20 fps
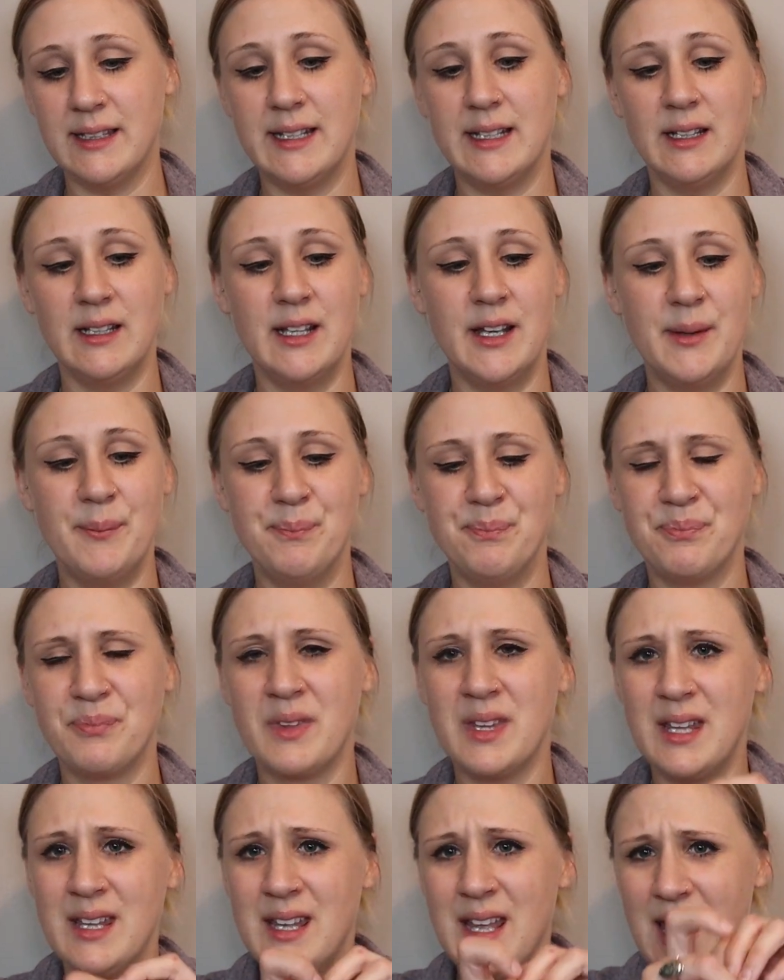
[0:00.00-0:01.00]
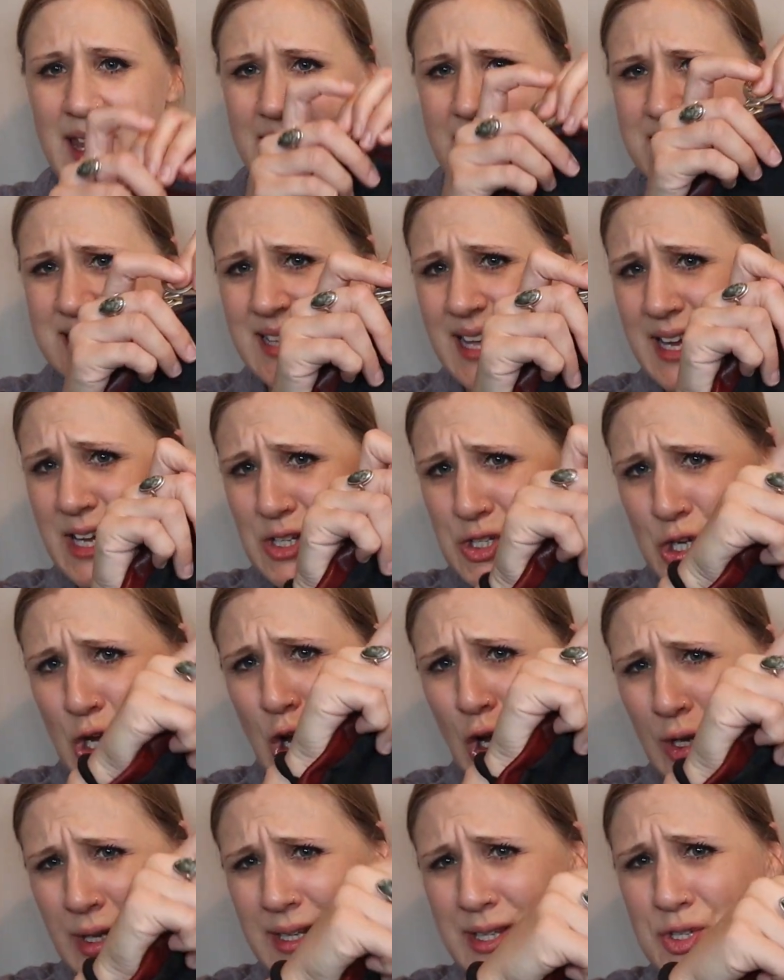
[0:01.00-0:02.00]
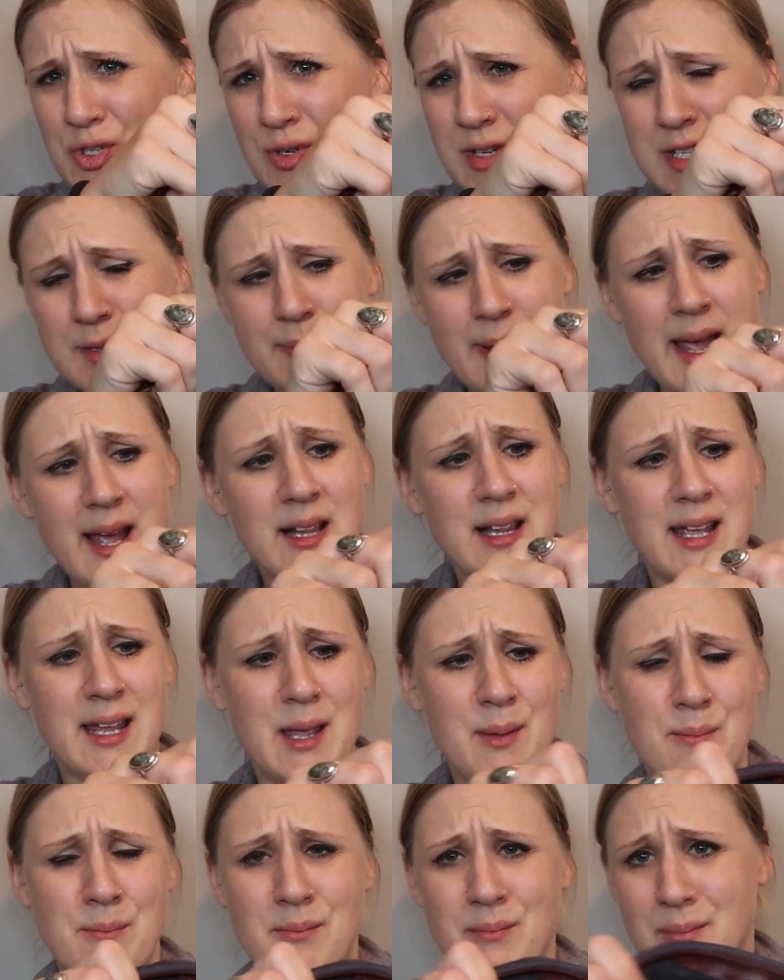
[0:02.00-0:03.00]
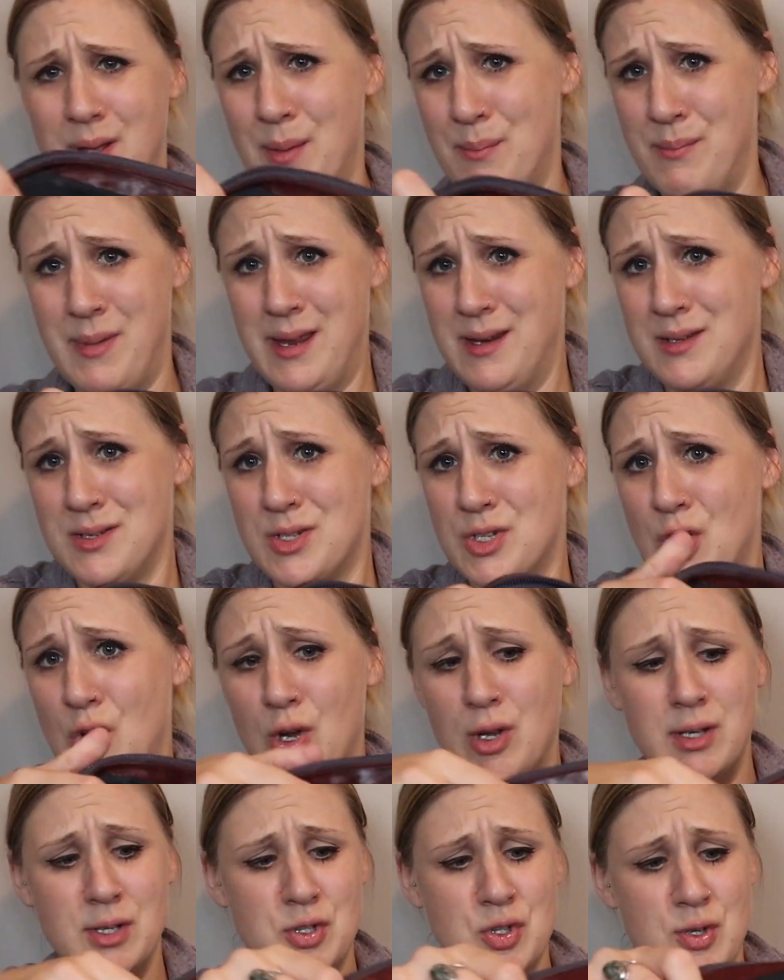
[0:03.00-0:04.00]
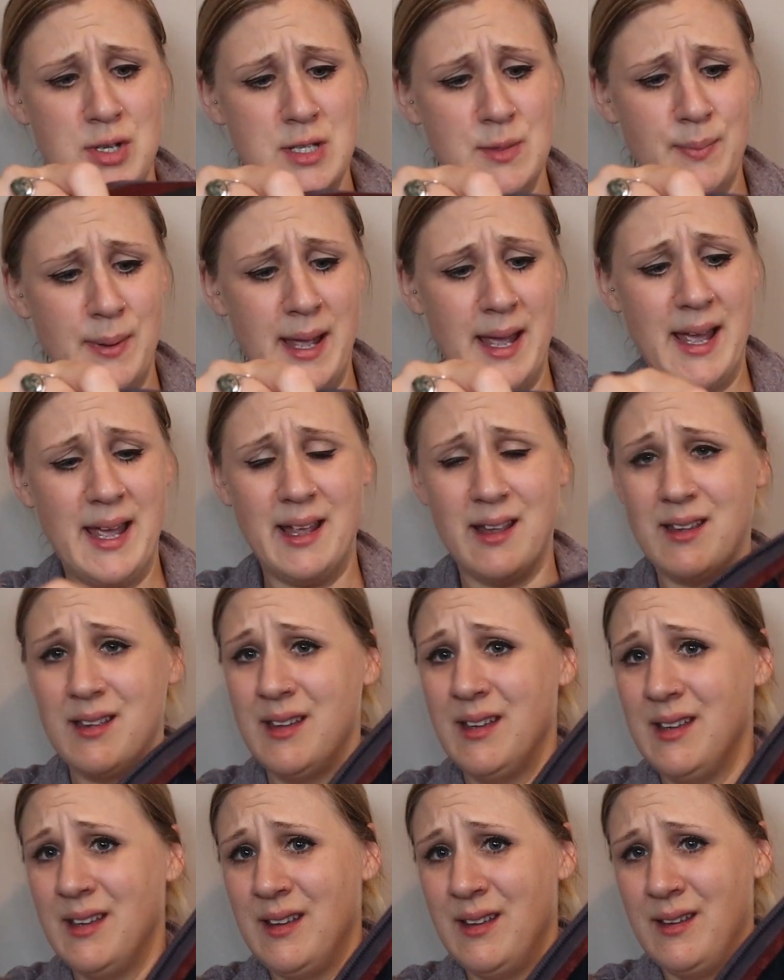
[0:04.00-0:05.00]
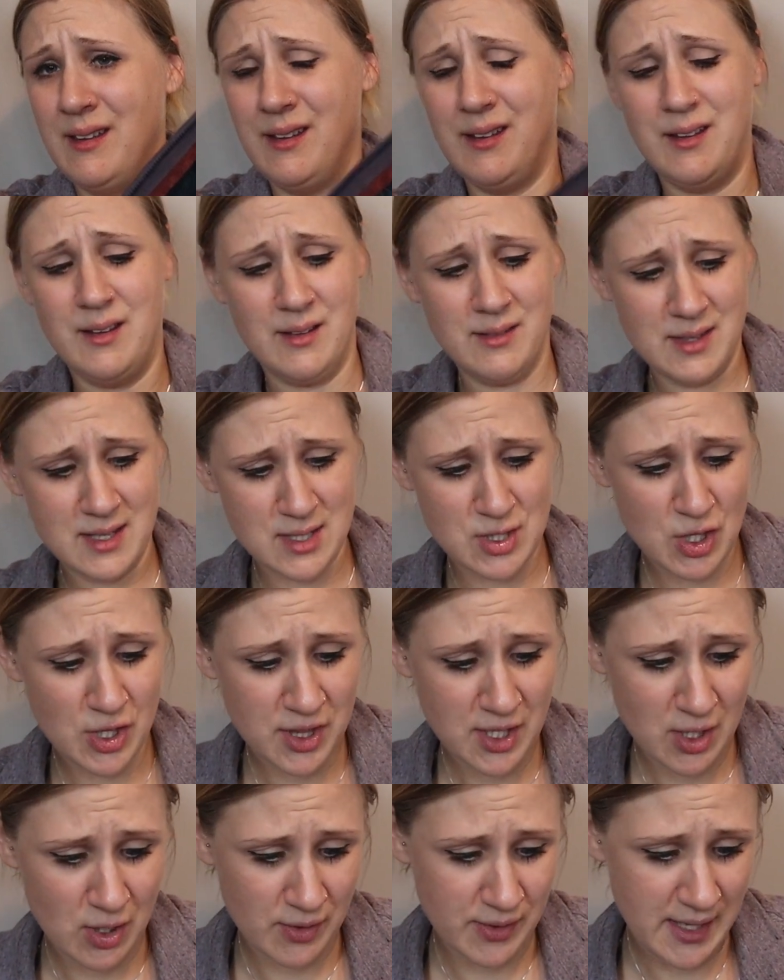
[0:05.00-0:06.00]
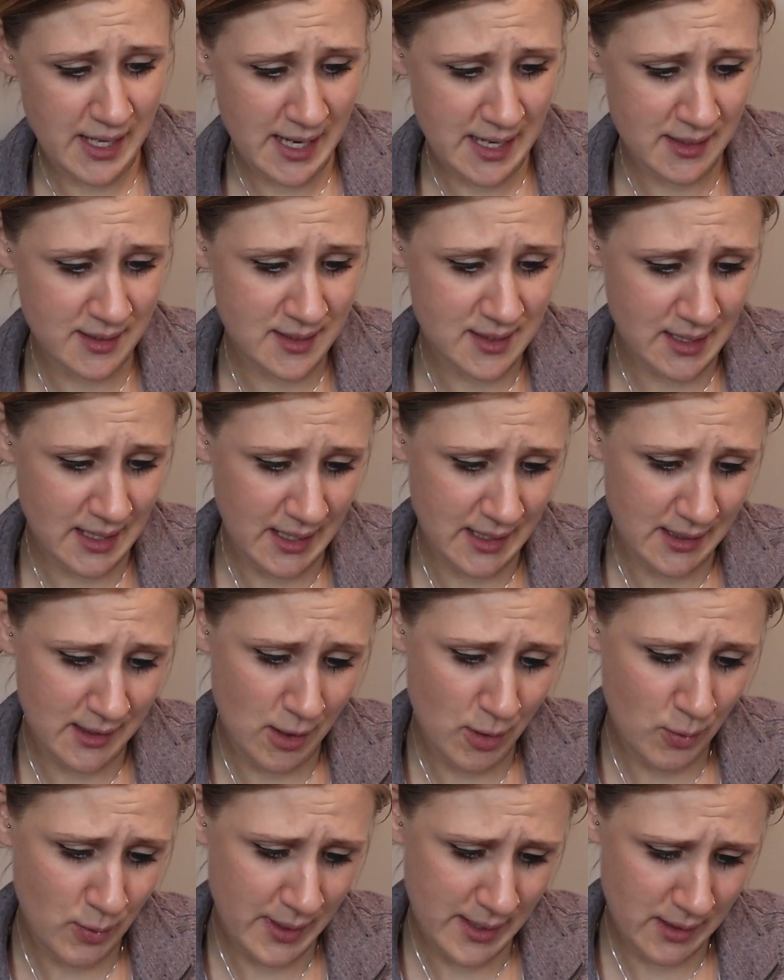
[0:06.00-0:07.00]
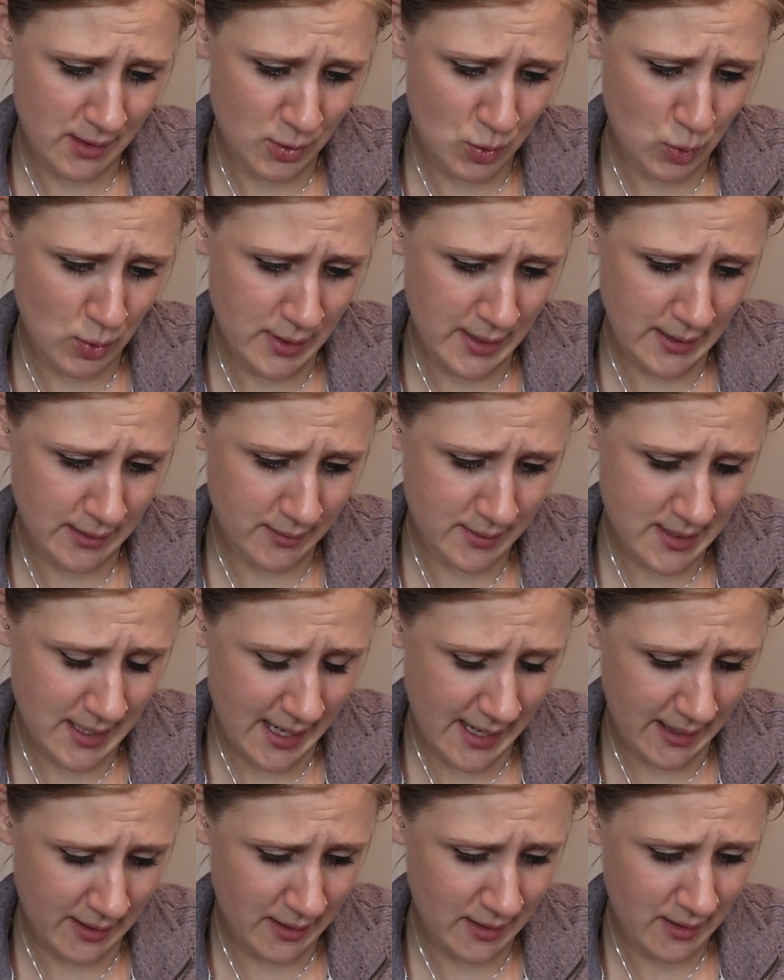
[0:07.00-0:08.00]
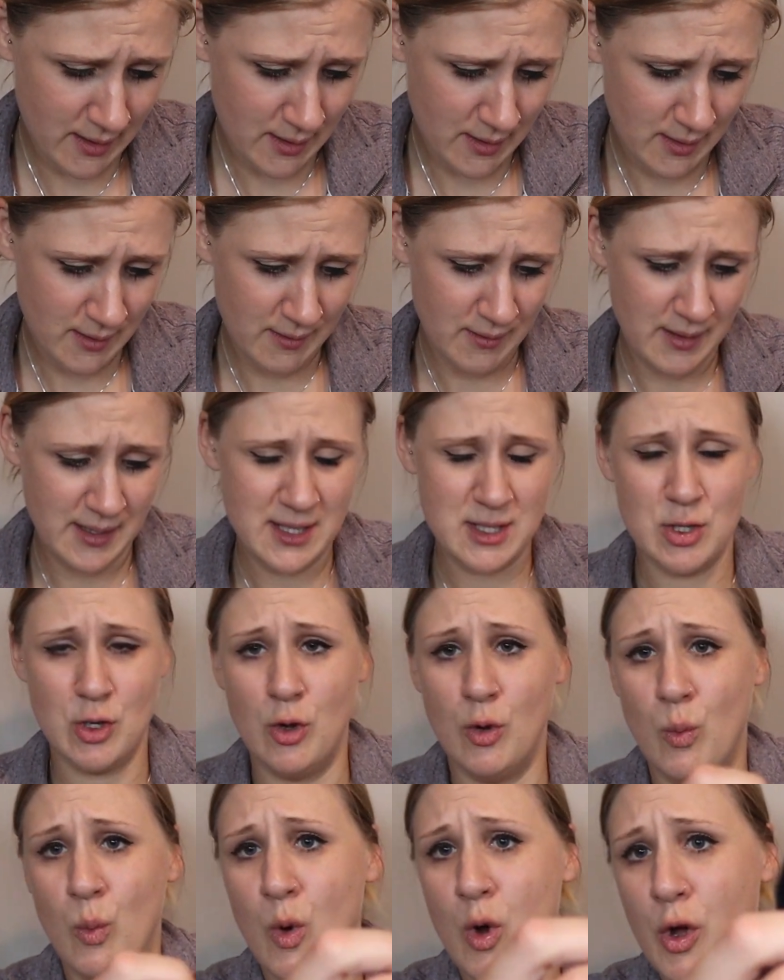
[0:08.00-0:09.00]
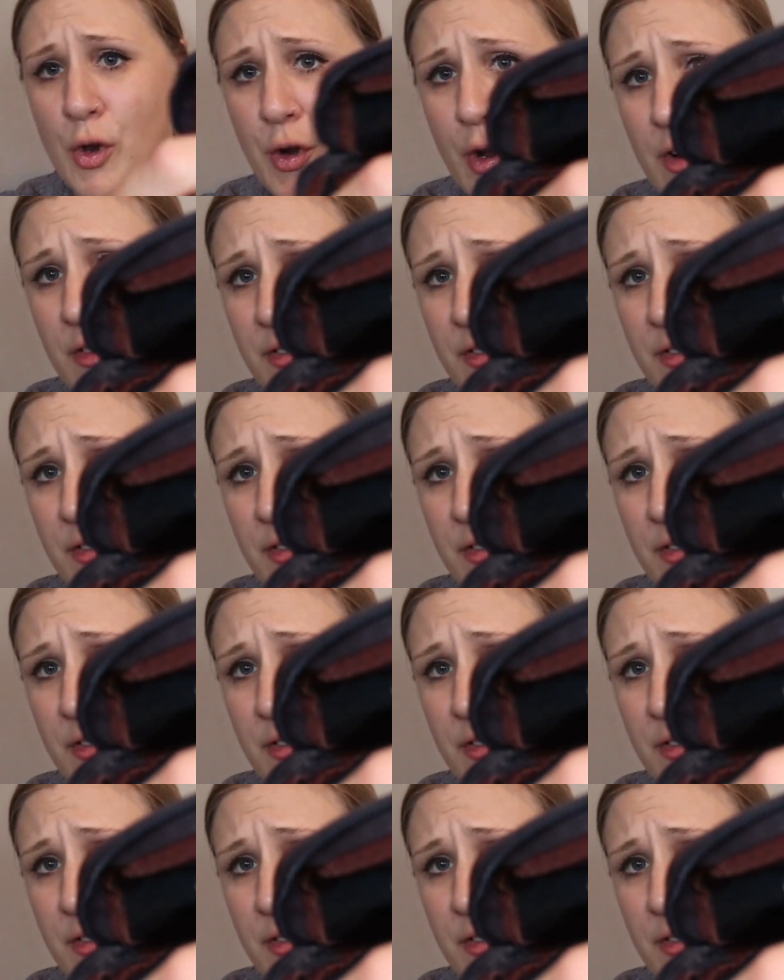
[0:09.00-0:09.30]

a little, um, I guess like a toiletries bag, like a, a men's toiletries bag. Yeah, there's nothing on the inside. oh wait, there's one little tag. It's all worn